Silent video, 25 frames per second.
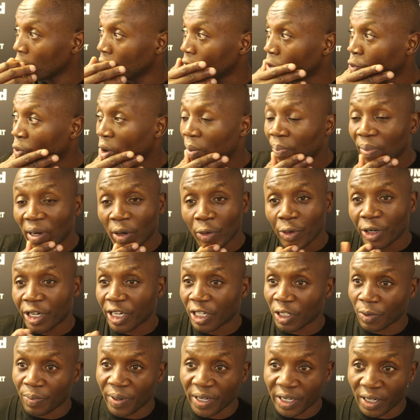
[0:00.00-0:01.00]
the Wembley
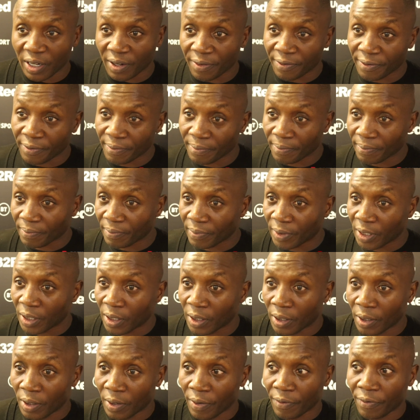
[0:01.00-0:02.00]
Arena is big enough
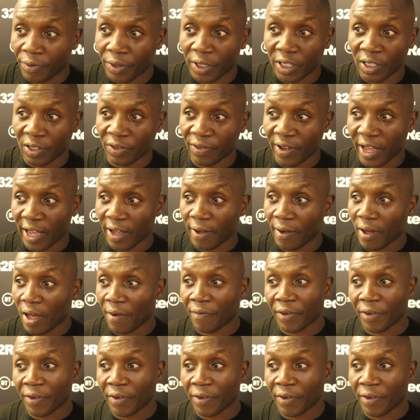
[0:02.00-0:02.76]
for this fight.